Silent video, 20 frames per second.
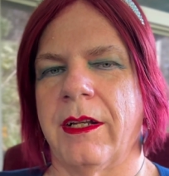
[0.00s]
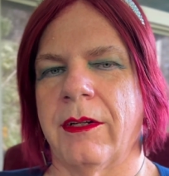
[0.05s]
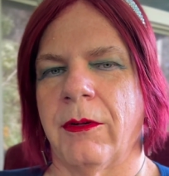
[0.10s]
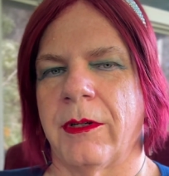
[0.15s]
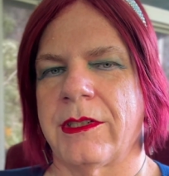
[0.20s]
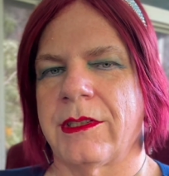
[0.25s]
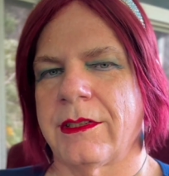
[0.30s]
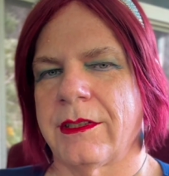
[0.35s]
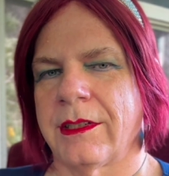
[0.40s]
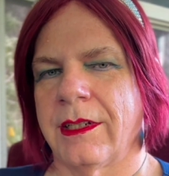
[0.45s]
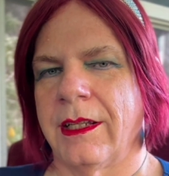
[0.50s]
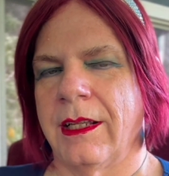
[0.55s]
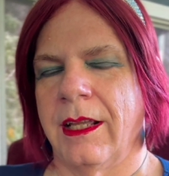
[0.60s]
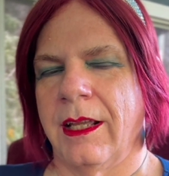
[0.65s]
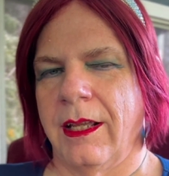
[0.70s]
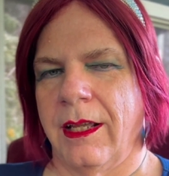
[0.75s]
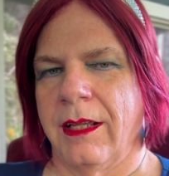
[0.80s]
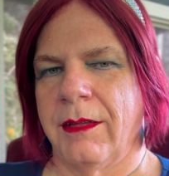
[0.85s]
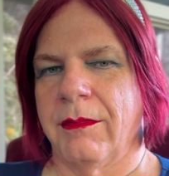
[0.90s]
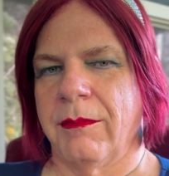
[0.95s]
Of course,
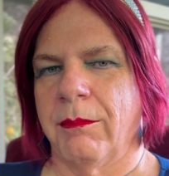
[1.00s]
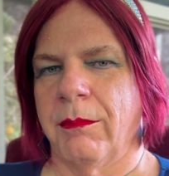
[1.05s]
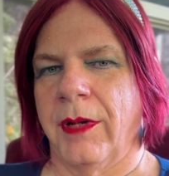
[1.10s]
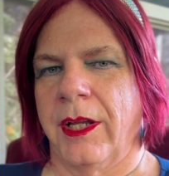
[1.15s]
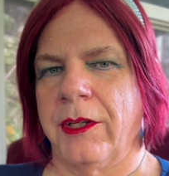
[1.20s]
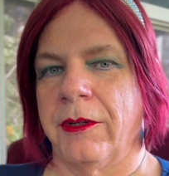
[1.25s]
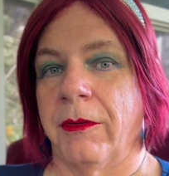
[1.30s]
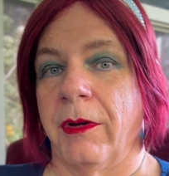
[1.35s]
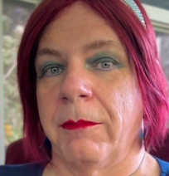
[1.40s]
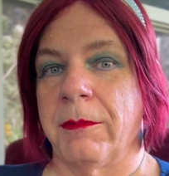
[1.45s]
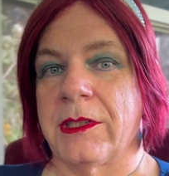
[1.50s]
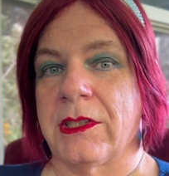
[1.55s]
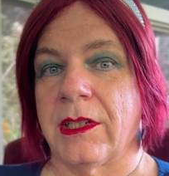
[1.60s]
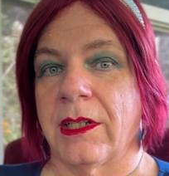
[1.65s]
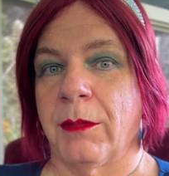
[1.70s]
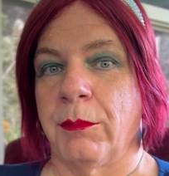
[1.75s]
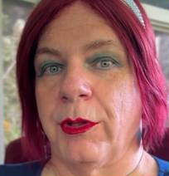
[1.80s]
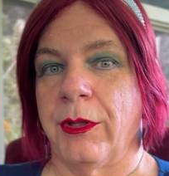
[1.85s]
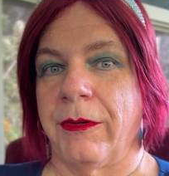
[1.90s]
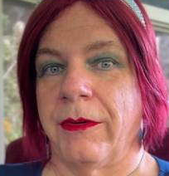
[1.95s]
my degree was in
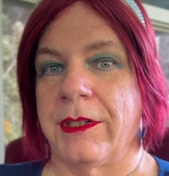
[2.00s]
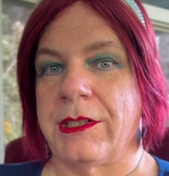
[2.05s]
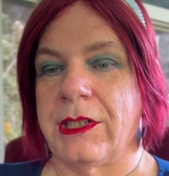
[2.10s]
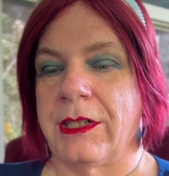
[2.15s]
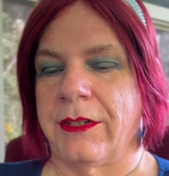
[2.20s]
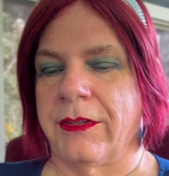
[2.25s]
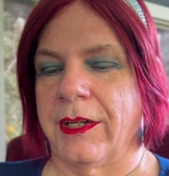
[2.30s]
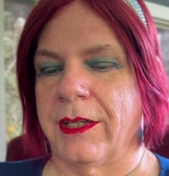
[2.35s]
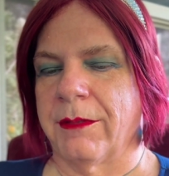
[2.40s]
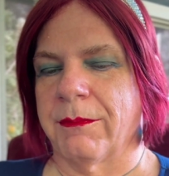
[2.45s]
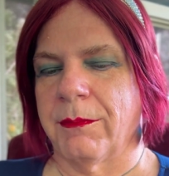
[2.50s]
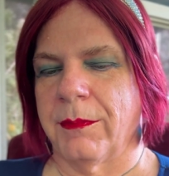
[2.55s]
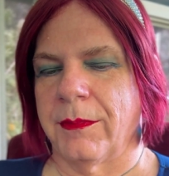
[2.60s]
computer engineering.